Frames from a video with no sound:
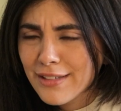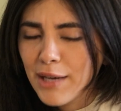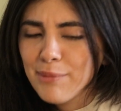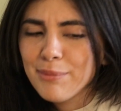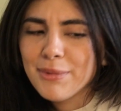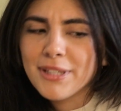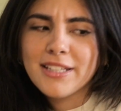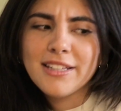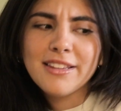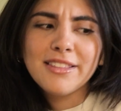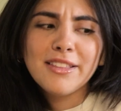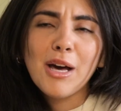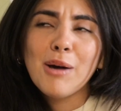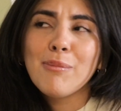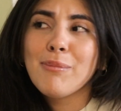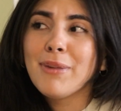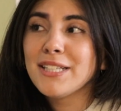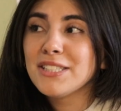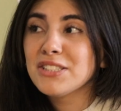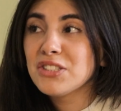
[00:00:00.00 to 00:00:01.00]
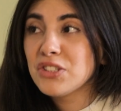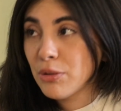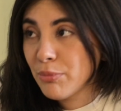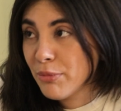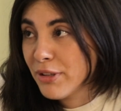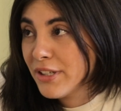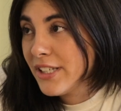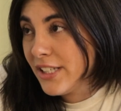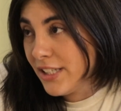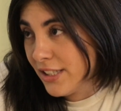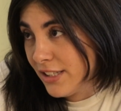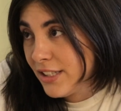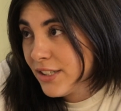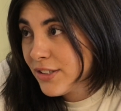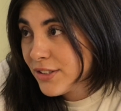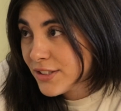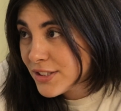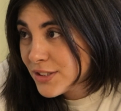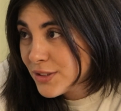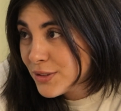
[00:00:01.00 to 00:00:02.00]
I mean, he thought my summer healing
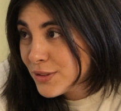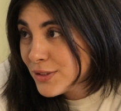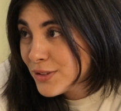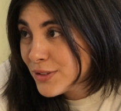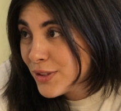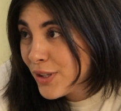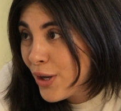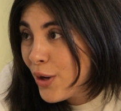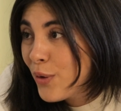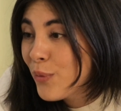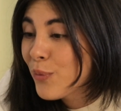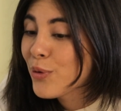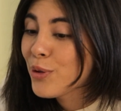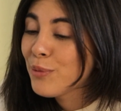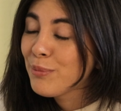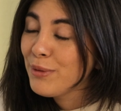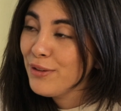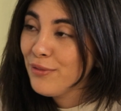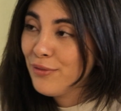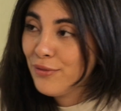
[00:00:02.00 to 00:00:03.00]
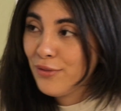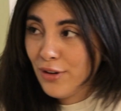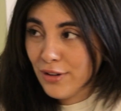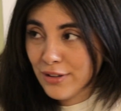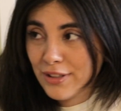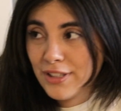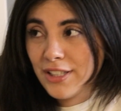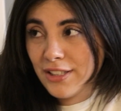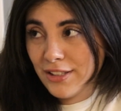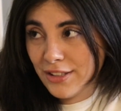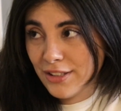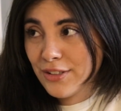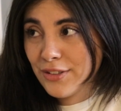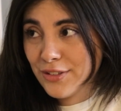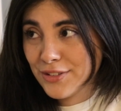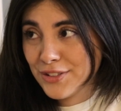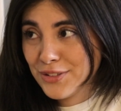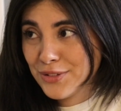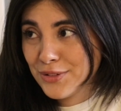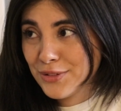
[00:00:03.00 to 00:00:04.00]
crystals were my fall healing
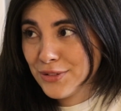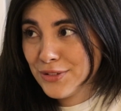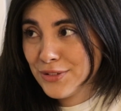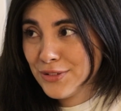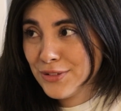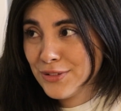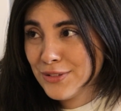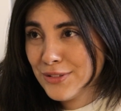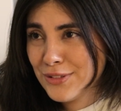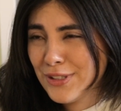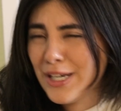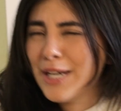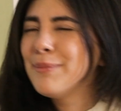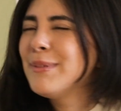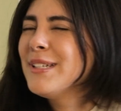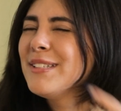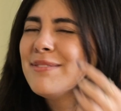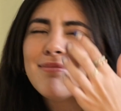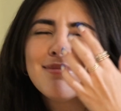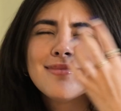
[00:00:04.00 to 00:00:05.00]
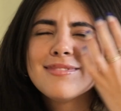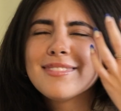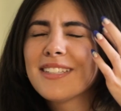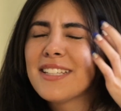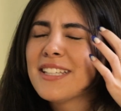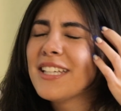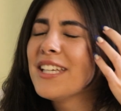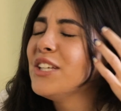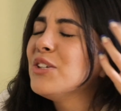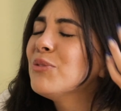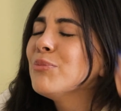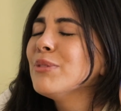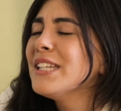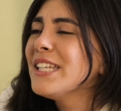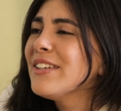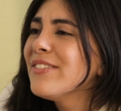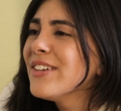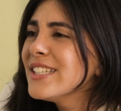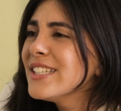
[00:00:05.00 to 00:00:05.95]
crystals. I mean, can you believe